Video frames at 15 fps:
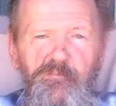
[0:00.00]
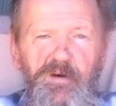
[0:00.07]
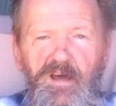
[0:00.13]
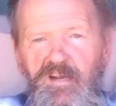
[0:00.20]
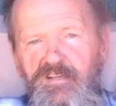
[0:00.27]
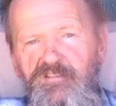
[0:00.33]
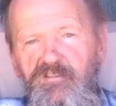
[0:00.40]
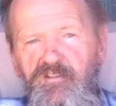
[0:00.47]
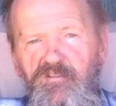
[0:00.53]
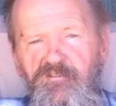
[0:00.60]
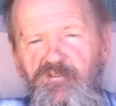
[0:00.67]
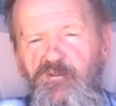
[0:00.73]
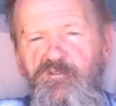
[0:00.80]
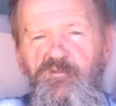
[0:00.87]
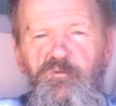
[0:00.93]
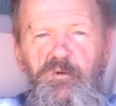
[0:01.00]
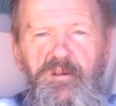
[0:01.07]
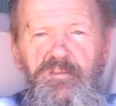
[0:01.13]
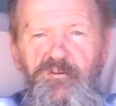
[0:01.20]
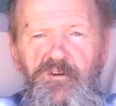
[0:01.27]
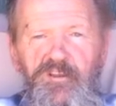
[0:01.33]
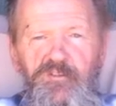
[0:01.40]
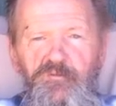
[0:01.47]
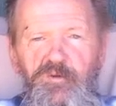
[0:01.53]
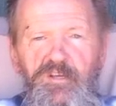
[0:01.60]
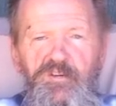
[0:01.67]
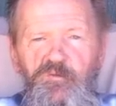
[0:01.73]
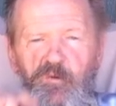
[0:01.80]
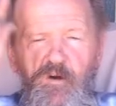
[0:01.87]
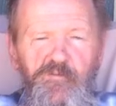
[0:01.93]
so $3.33 a
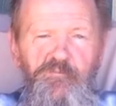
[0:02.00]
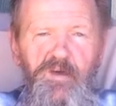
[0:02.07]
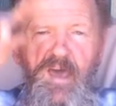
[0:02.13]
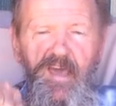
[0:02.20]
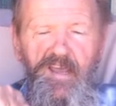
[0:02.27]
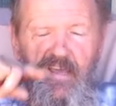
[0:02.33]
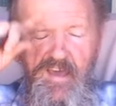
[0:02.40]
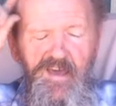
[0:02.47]
12-pack.